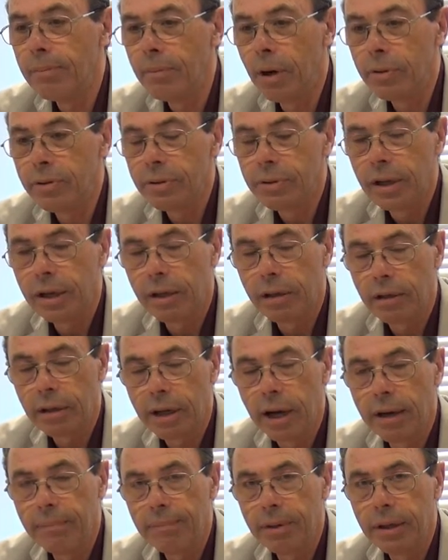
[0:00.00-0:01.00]
most theater
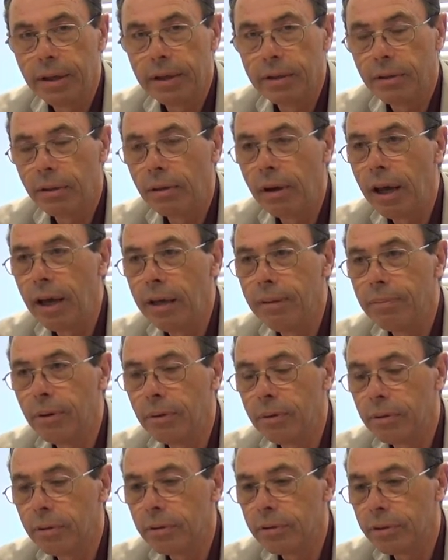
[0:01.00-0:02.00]
companies are
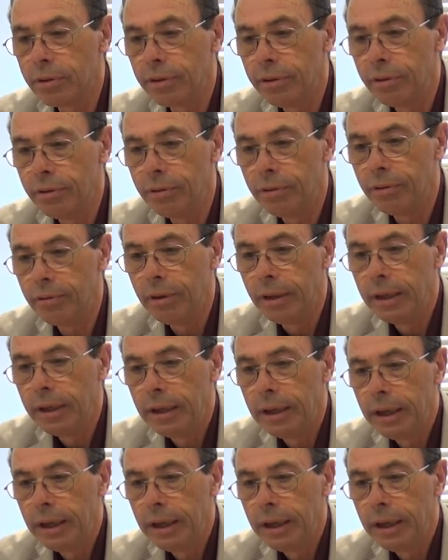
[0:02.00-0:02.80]
able to